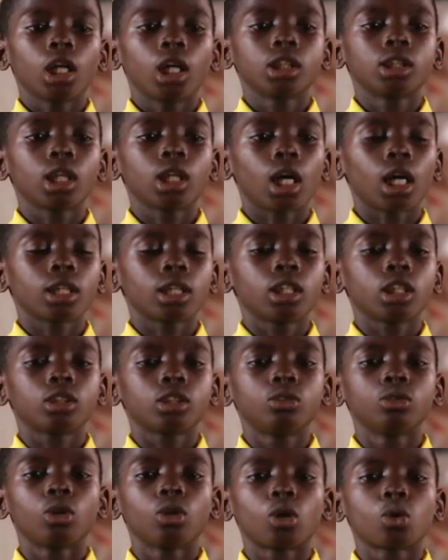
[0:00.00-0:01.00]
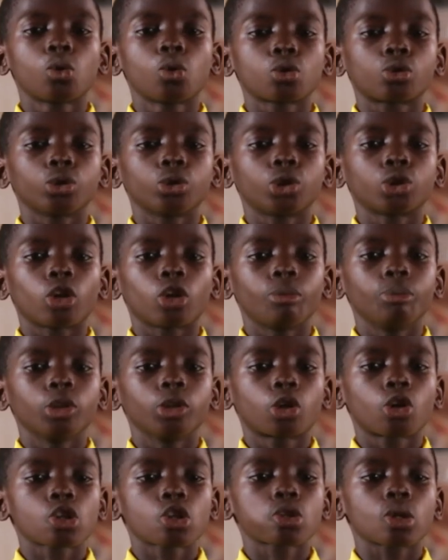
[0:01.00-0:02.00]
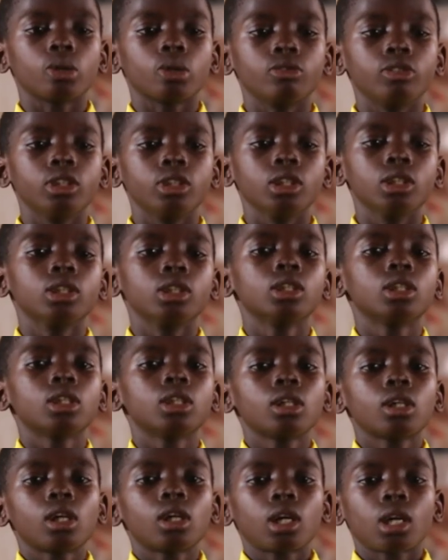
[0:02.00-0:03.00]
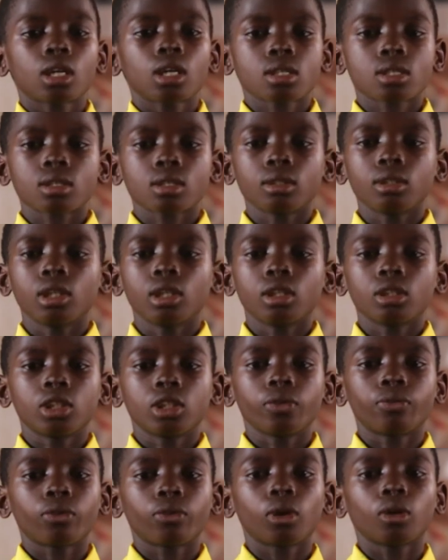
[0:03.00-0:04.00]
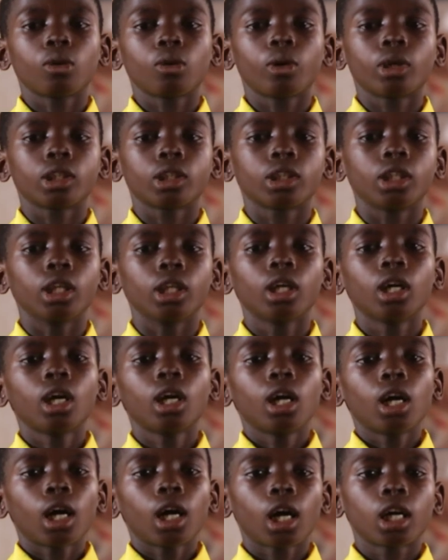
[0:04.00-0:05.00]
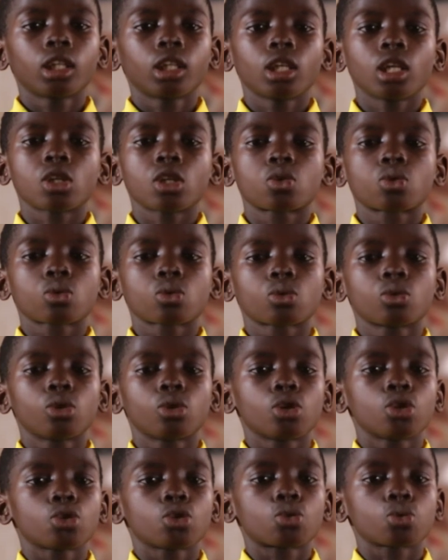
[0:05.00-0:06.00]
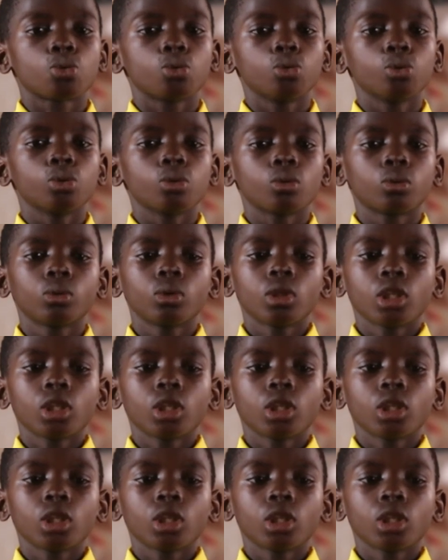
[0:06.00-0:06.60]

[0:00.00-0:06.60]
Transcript: And Ade did not go to shop because of the accident. The following day, Ade is going to